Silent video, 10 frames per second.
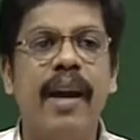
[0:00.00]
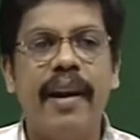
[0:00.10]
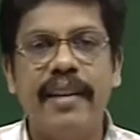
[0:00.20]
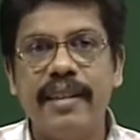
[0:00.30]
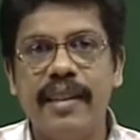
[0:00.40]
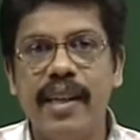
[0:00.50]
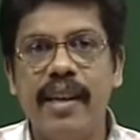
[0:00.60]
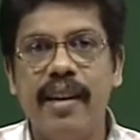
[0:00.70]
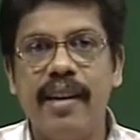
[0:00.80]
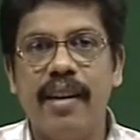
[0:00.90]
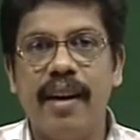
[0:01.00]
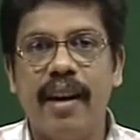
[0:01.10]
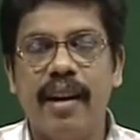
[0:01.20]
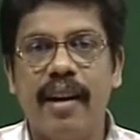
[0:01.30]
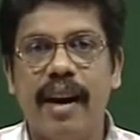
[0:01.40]
Let us see
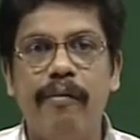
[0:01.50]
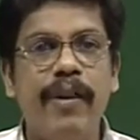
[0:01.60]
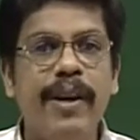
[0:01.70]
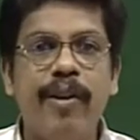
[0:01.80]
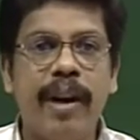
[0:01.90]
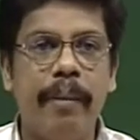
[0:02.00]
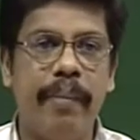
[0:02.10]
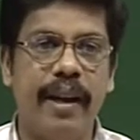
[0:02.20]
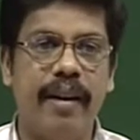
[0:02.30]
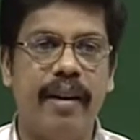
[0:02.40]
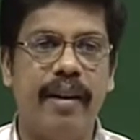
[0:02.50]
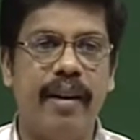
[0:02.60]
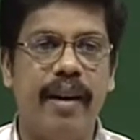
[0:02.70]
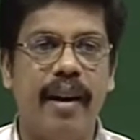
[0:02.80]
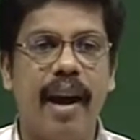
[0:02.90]
a video clipping,
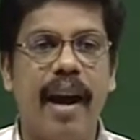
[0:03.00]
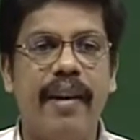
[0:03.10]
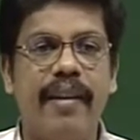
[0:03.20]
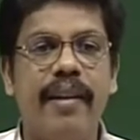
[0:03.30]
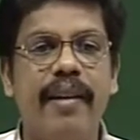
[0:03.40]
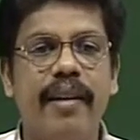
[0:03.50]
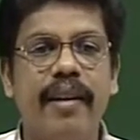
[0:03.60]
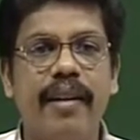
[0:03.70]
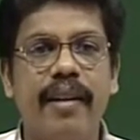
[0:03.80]
and here